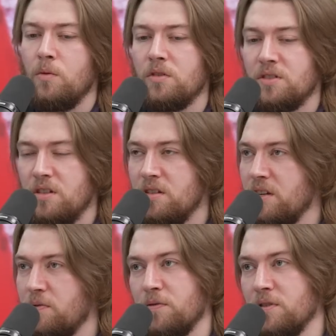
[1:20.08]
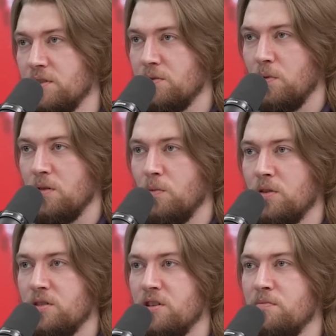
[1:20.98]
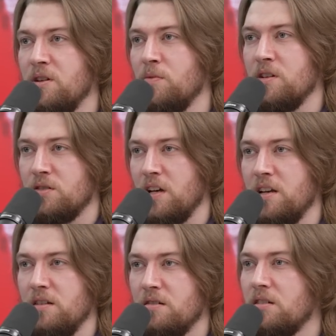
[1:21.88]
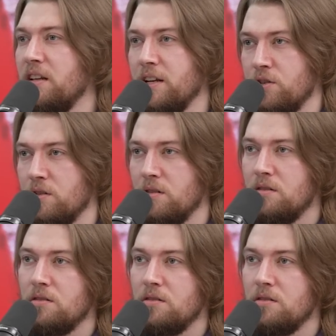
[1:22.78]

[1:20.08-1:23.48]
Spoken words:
what's the difference? What do you mean when you say clinician?